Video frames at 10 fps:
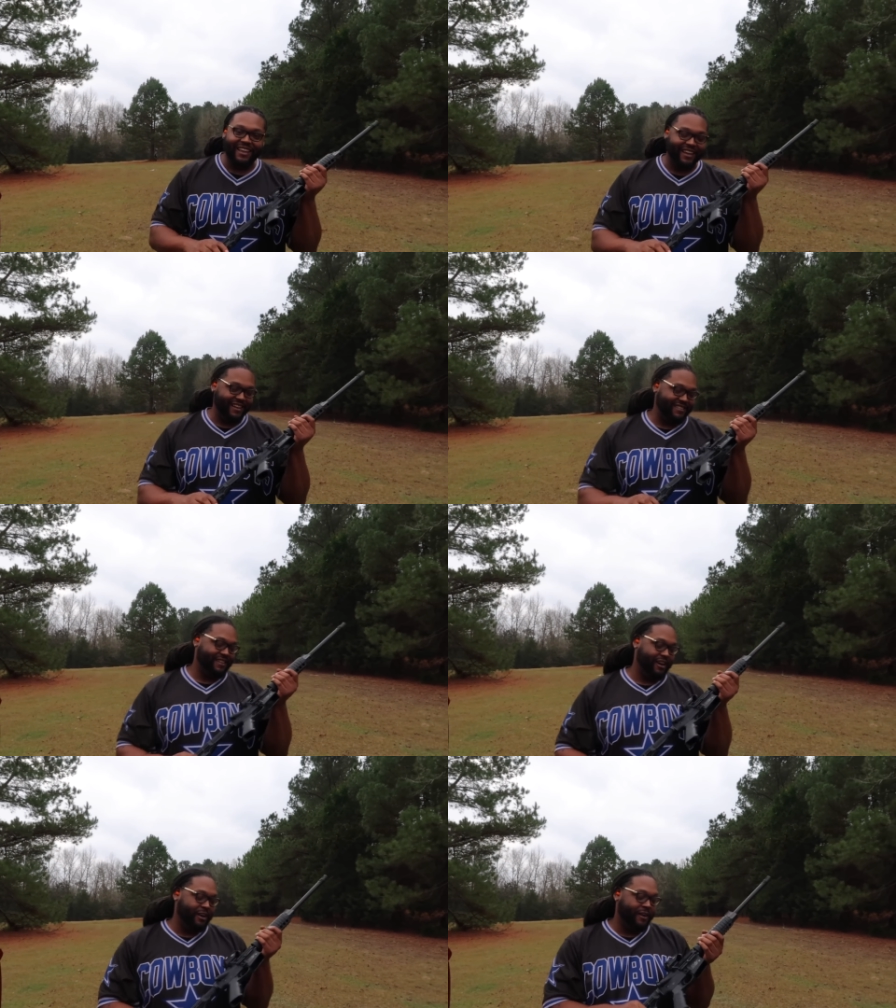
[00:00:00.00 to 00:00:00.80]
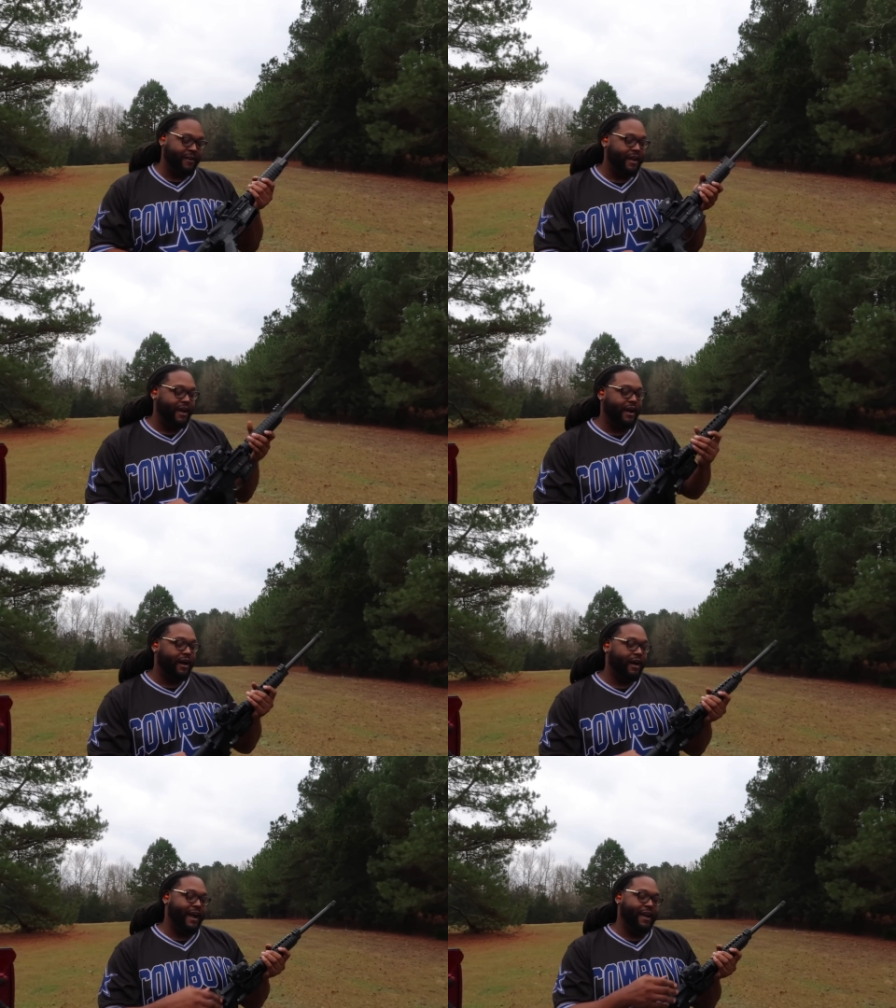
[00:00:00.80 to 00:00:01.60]
Yes, sir.
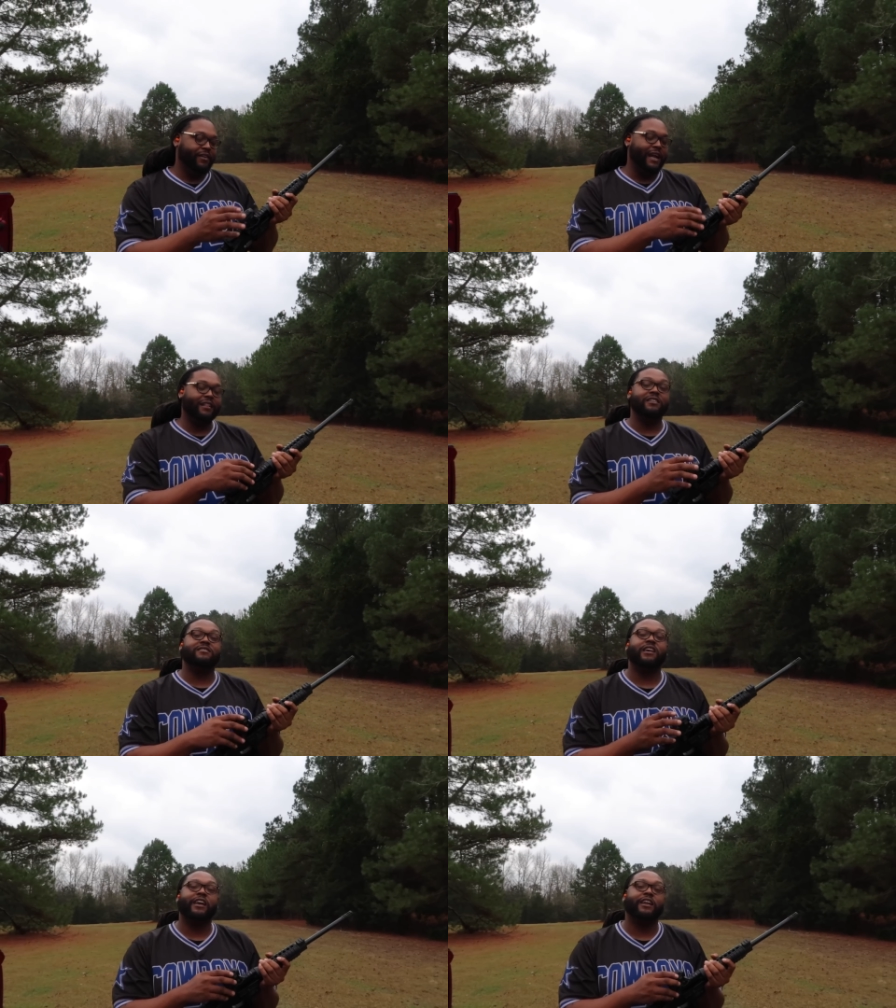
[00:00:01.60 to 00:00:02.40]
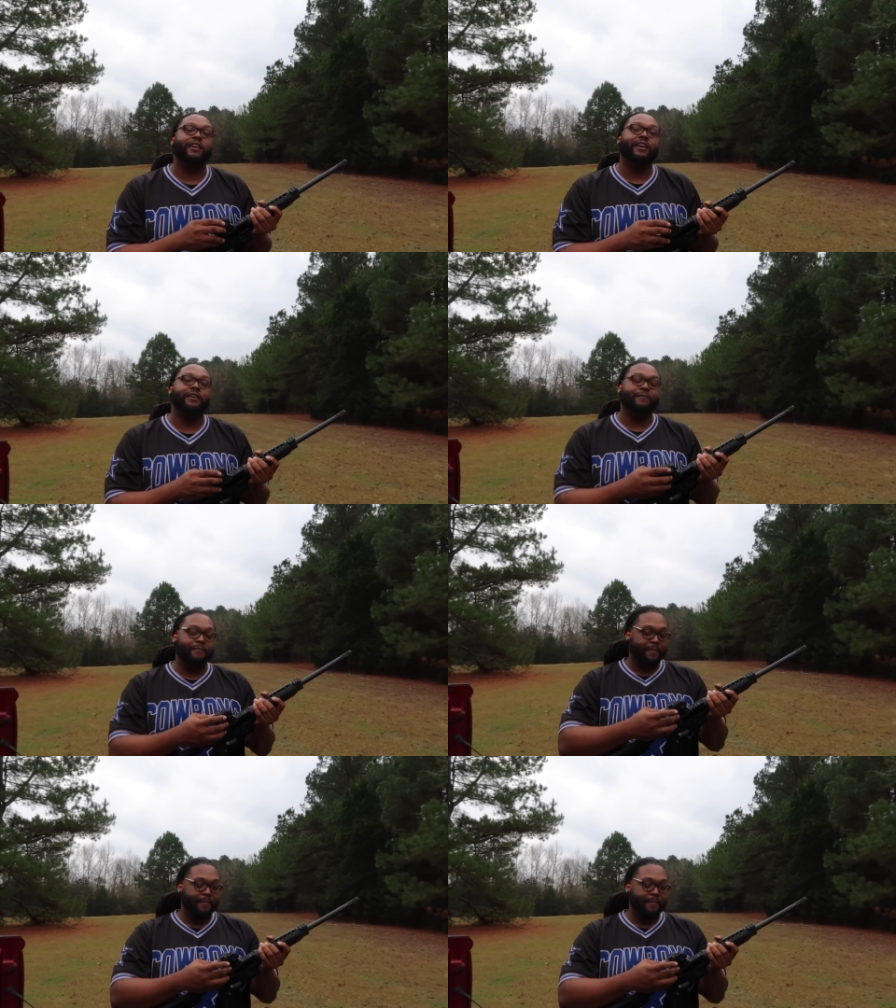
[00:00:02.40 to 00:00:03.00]
I haven't got this sighted yet.